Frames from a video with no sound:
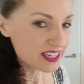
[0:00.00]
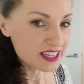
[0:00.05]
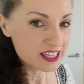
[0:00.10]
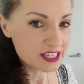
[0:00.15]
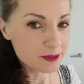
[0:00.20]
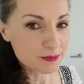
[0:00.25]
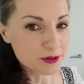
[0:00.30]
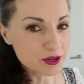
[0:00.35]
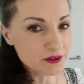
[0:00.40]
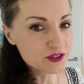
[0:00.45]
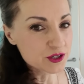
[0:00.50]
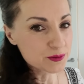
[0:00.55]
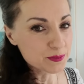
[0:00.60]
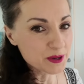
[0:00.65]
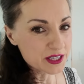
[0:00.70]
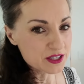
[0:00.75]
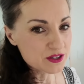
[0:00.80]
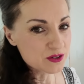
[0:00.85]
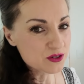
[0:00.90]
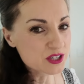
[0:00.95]
a little bit of
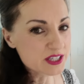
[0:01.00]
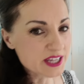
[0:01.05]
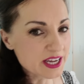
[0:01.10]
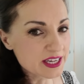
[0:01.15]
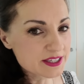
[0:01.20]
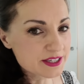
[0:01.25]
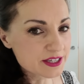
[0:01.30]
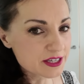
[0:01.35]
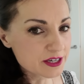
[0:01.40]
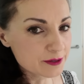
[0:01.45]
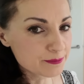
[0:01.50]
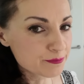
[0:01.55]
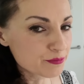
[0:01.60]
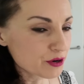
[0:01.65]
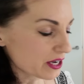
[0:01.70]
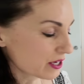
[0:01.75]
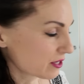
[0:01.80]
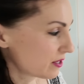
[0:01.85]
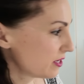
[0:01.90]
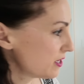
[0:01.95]
space to stand here and
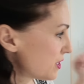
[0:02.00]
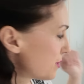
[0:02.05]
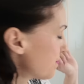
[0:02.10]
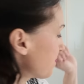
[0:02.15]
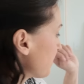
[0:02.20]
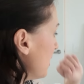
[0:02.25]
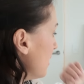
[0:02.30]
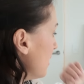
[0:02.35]
practice.